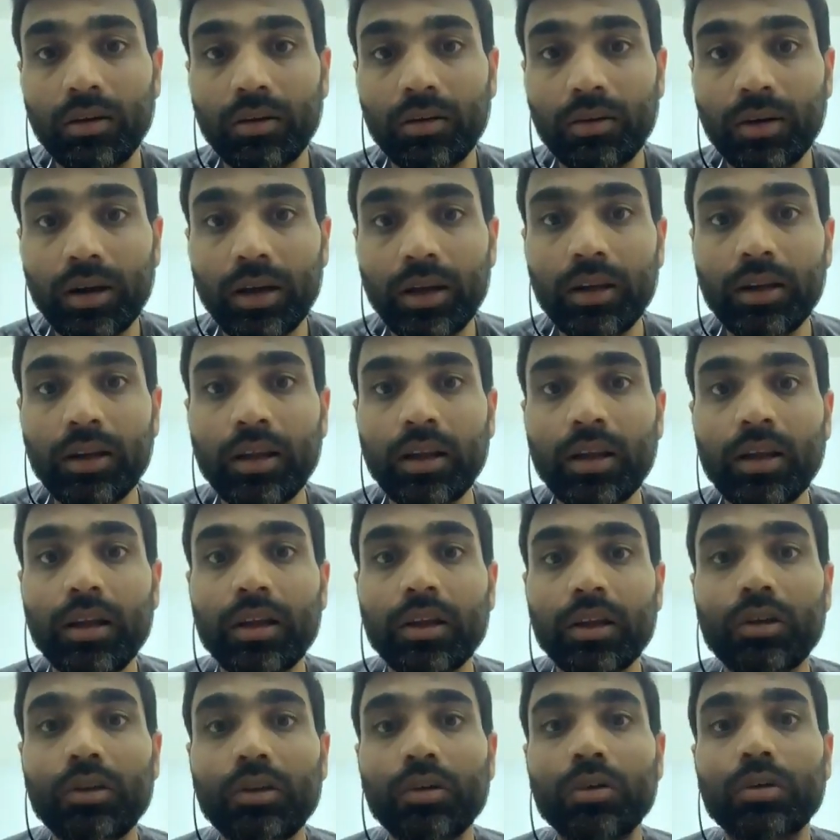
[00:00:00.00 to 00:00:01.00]
All right,
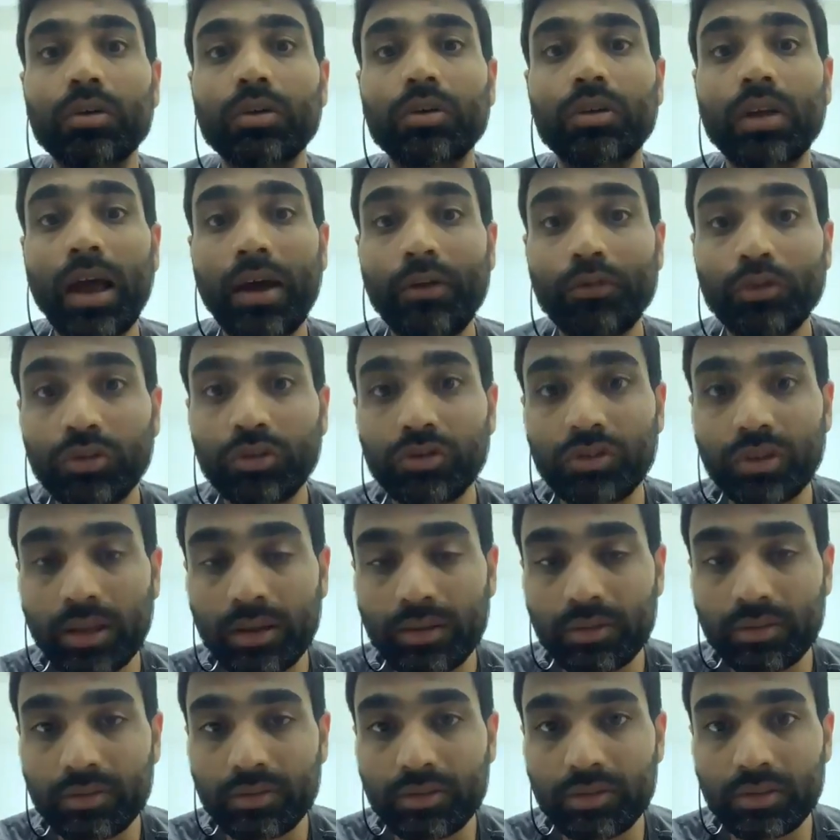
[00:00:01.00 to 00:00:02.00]
you would have to
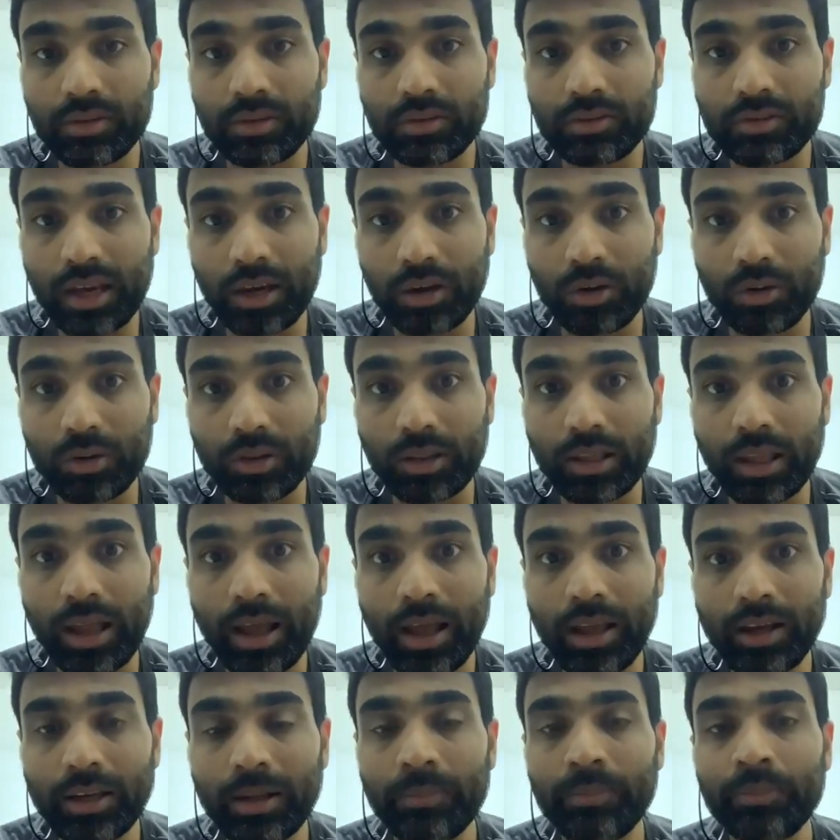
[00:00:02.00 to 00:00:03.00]
check on
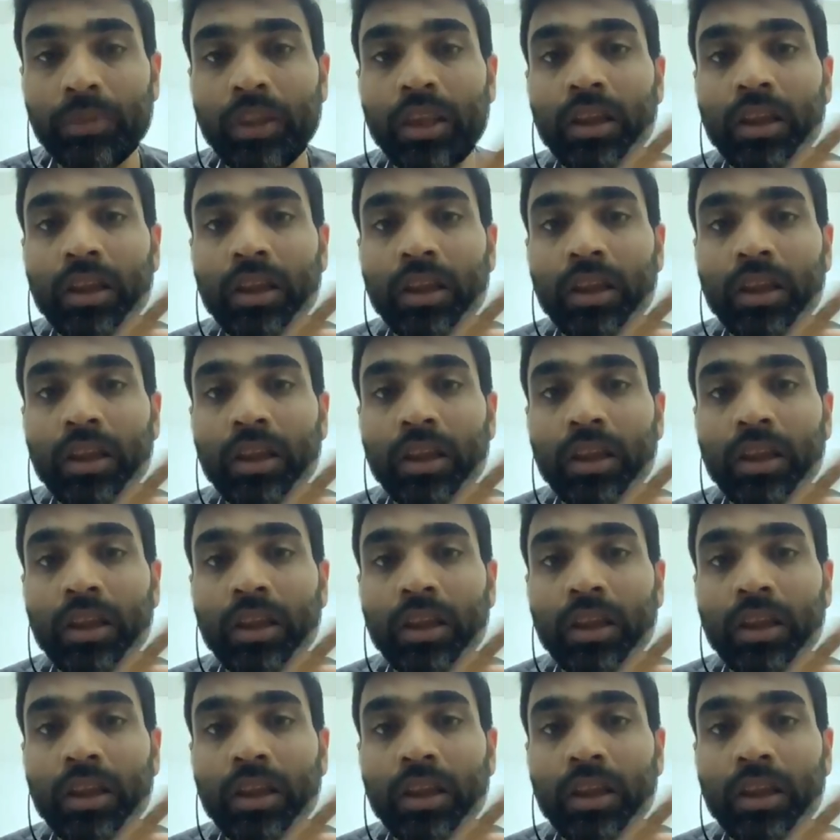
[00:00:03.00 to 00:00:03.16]
that.